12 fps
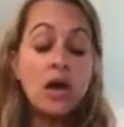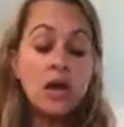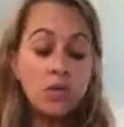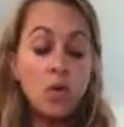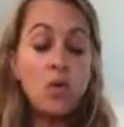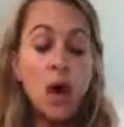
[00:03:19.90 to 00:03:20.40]

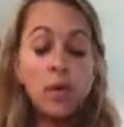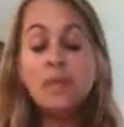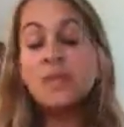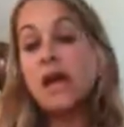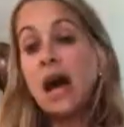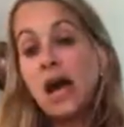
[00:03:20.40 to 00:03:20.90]
it will
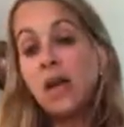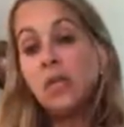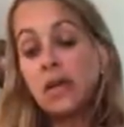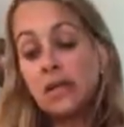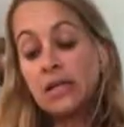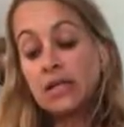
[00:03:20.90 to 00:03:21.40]
probably be an
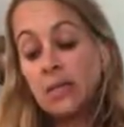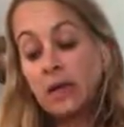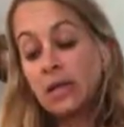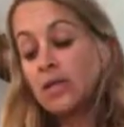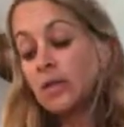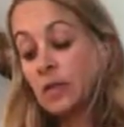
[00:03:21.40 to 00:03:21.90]
eye-opening
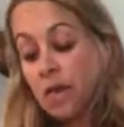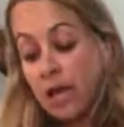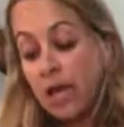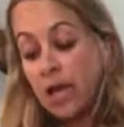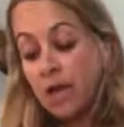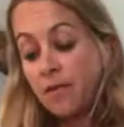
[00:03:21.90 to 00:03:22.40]
experience for
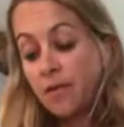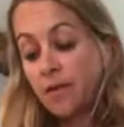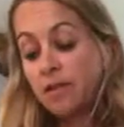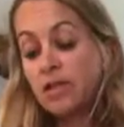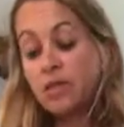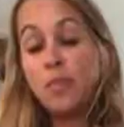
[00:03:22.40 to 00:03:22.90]
many of
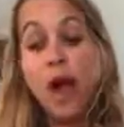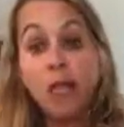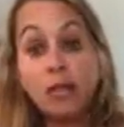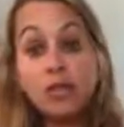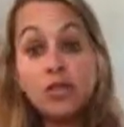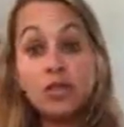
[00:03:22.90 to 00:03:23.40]
you to
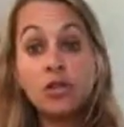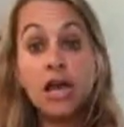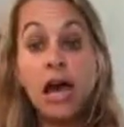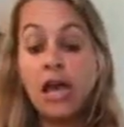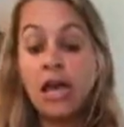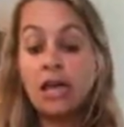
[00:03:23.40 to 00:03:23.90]
balance your
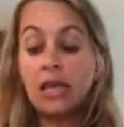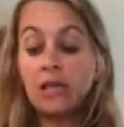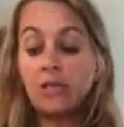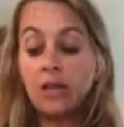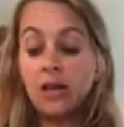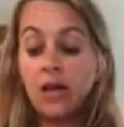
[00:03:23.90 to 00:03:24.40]
diet
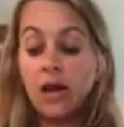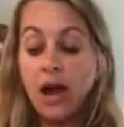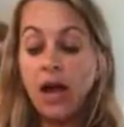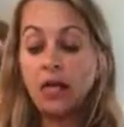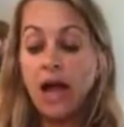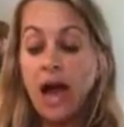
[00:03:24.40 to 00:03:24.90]
and figure
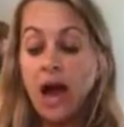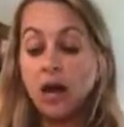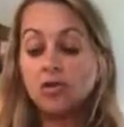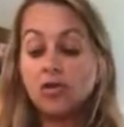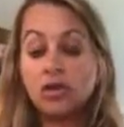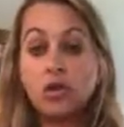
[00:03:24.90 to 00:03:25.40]
out
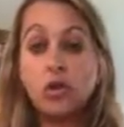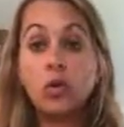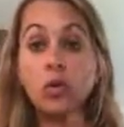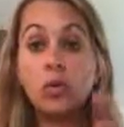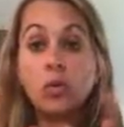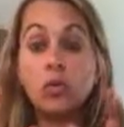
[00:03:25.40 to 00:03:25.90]
how
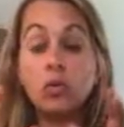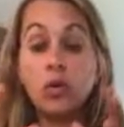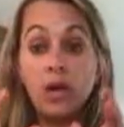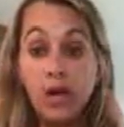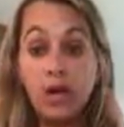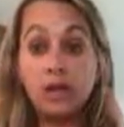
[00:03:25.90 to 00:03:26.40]
to
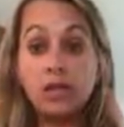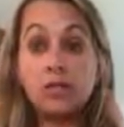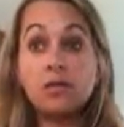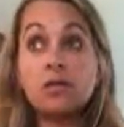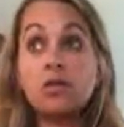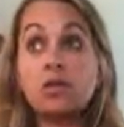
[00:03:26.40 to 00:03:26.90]
eat
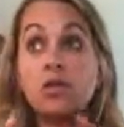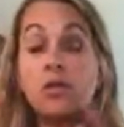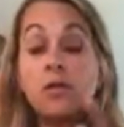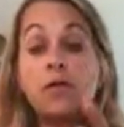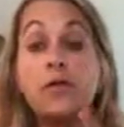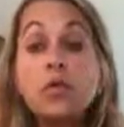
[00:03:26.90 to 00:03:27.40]

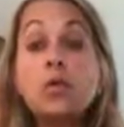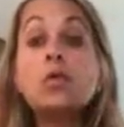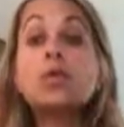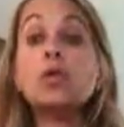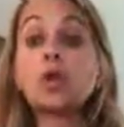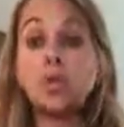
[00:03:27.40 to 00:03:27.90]
to
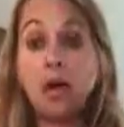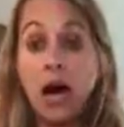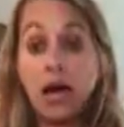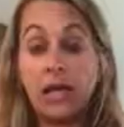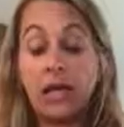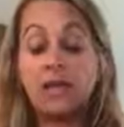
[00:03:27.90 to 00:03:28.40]
fuel your
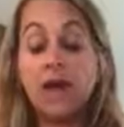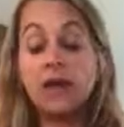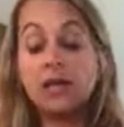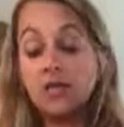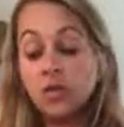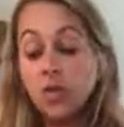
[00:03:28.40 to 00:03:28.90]
body.
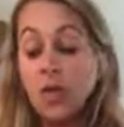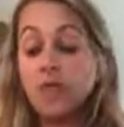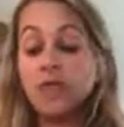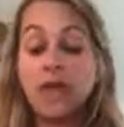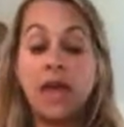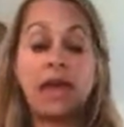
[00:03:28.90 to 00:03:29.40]
That is the
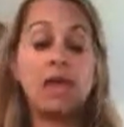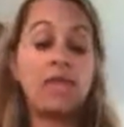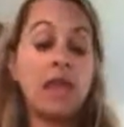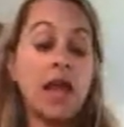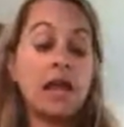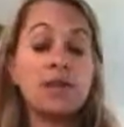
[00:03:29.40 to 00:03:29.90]
one thing
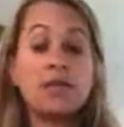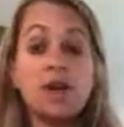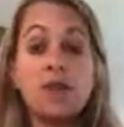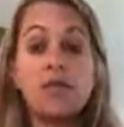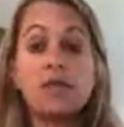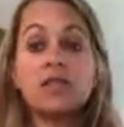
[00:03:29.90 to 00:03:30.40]
that I
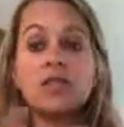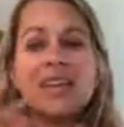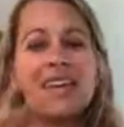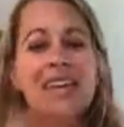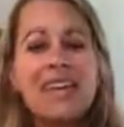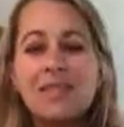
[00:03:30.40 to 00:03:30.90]
discovered is
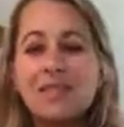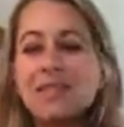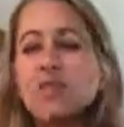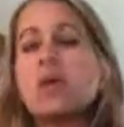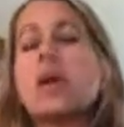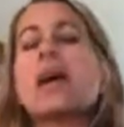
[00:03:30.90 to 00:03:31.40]
when I eat
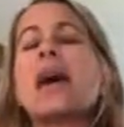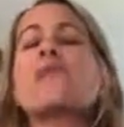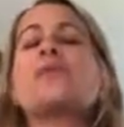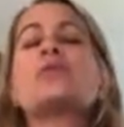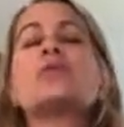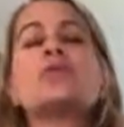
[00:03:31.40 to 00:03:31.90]
this way,
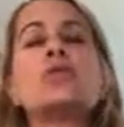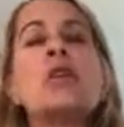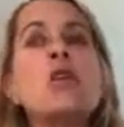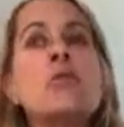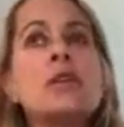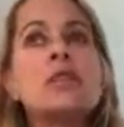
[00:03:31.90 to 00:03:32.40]
I feel
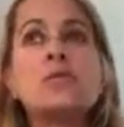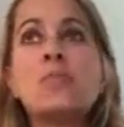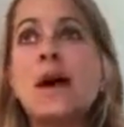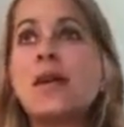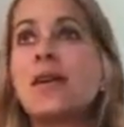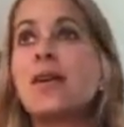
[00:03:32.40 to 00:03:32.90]
so much
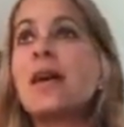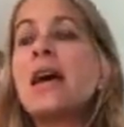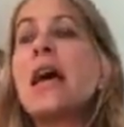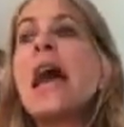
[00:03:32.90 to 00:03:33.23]
better.